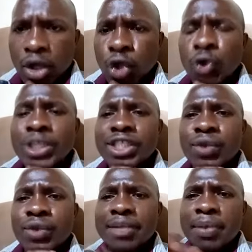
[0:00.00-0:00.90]

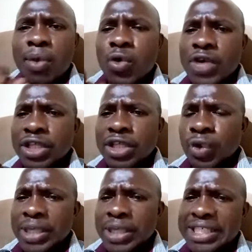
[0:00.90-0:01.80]
The people who reach
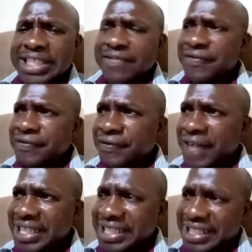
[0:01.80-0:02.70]

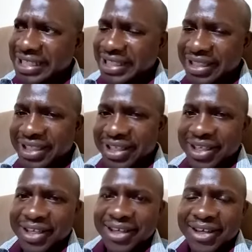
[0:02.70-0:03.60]
21st,
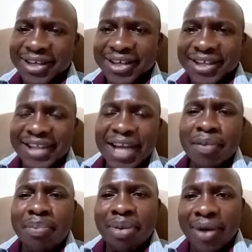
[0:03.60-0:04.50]
that
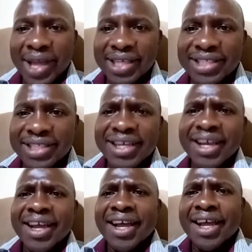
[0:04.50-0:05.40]
point,
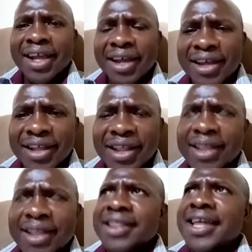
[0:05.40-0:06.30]

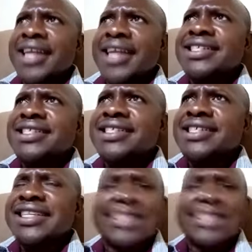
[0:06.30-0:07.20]
there is
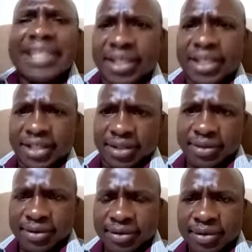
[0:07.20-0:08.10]
regeneration.
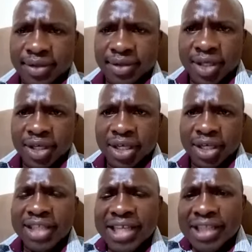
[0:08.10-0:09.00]

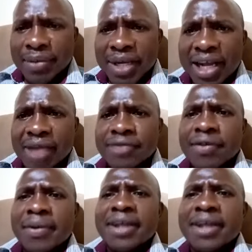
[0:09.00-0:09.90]
It's like somebody comes
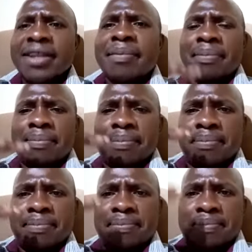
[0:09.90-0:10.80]
from another
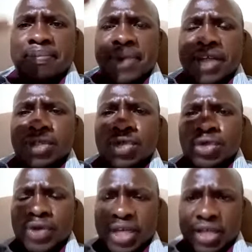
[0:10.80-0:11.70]
plateau
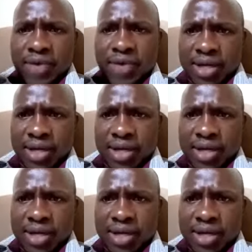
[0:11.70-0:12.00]
to another one.